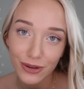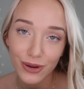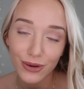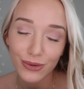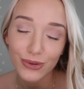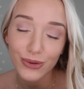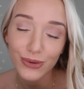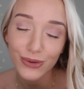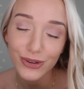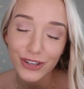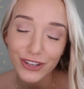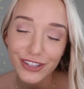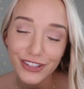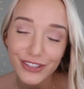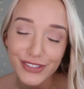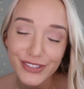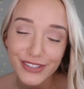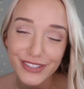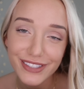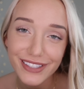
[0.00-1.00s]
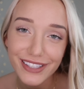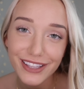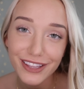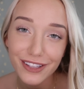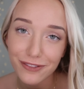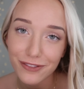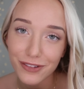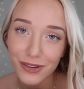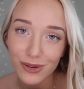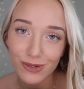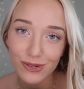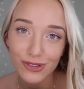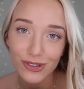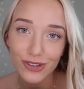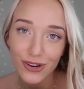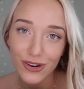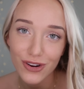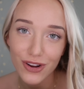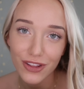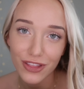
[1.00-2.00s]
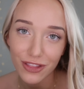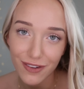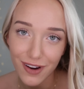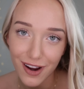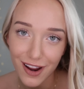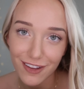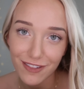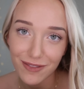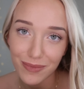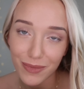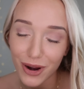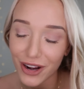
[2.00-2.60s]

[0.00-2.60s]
your own orders in the future on Thrive